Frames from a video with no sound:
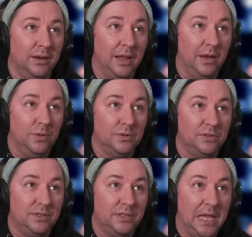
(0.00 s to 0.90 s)
Now,
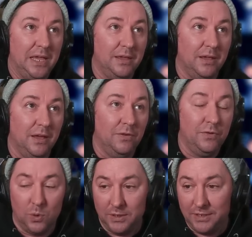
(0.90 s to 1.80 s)
there's, of
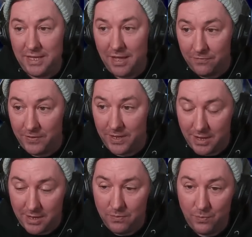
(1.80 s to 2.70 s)
course, the
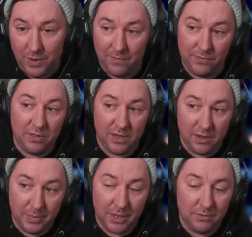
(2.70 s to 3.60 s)
FAA we have to think
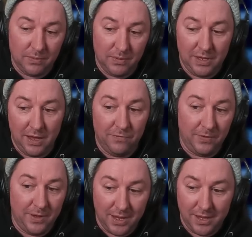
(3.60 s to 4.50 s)
about. The
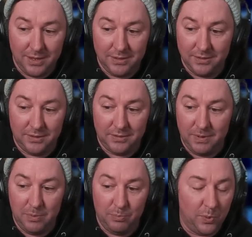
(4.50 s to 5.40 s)
FAA is
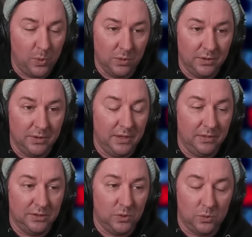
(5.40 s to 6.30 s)
important in
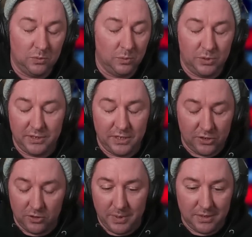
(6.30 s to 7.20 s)
this whole
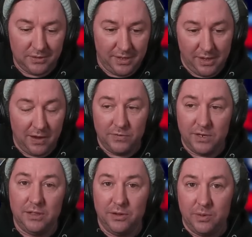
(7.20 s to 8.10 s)
procedure because they have to
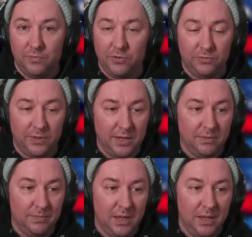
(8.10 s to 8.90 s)
clear them for flight.